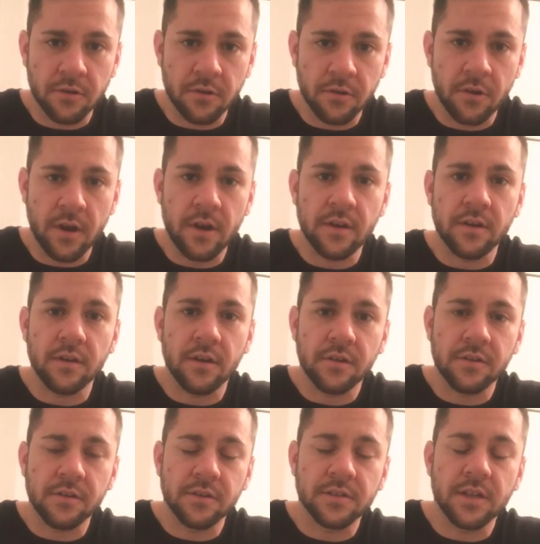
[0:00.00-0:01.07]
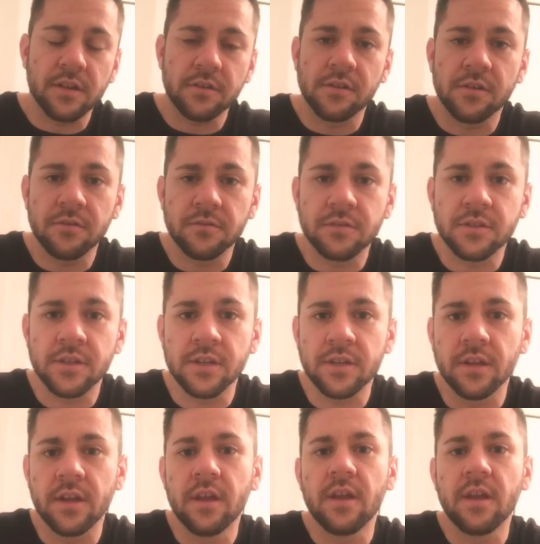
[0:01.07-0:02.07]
Crane and Dr. Santucci,